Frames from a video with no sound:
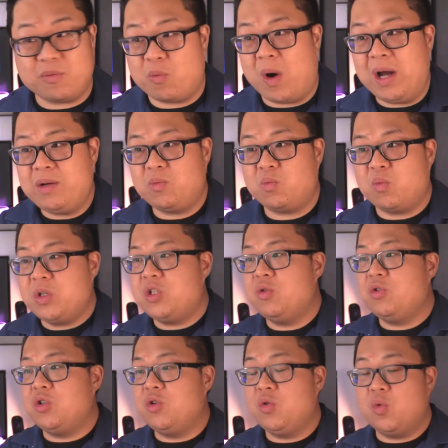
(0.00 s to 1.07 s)
What would you
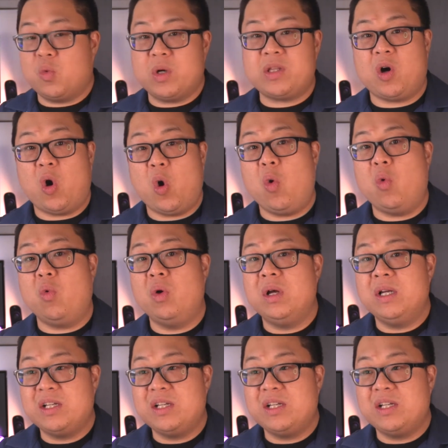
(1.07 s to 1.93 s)
do with a whole